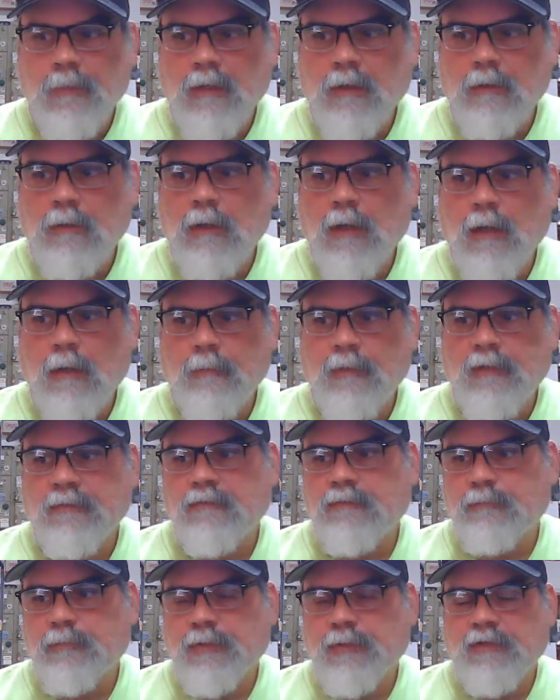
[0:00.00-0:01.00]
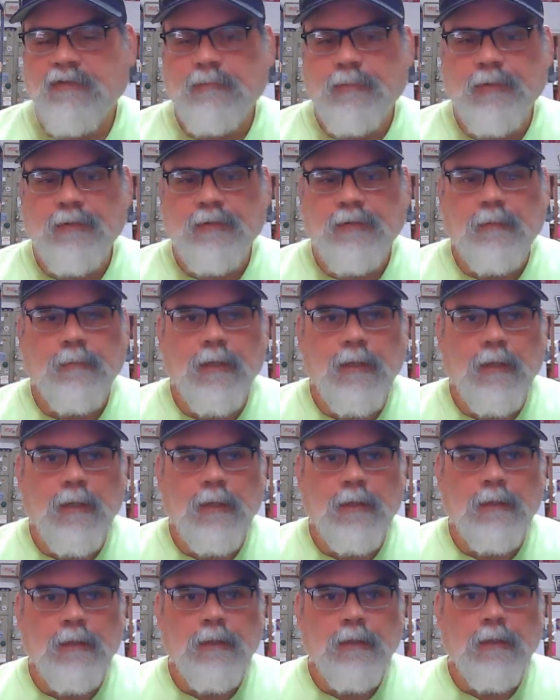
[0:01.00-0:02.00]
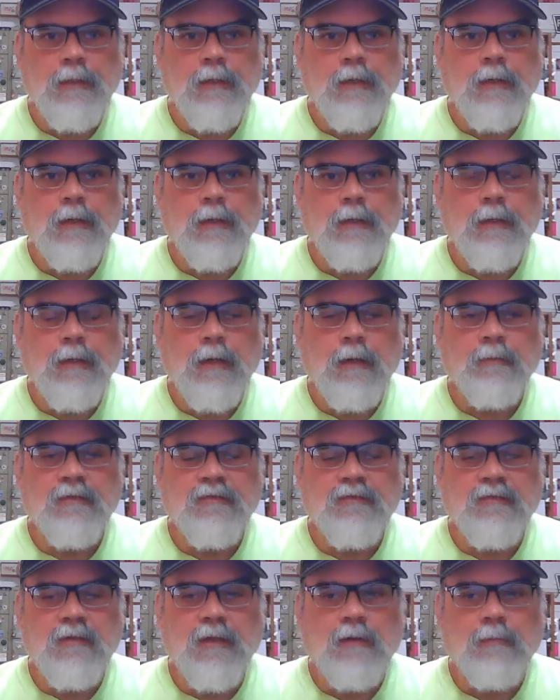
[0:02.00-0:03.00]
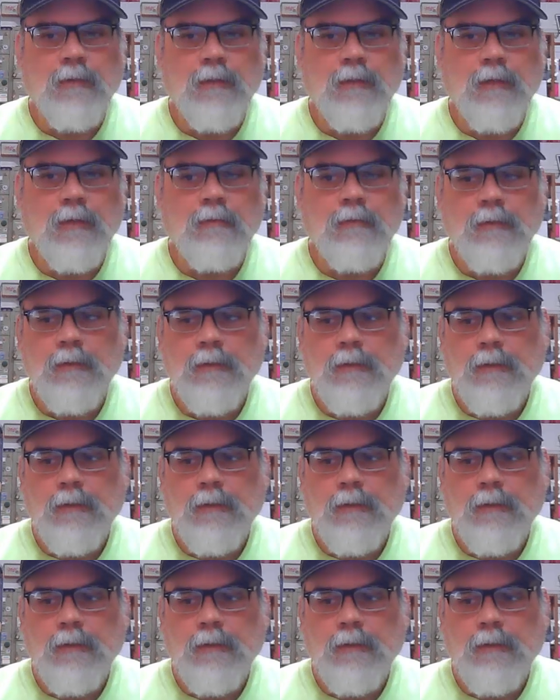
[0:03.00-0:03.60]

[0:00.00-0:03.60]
or comments, please put them in the comments down below.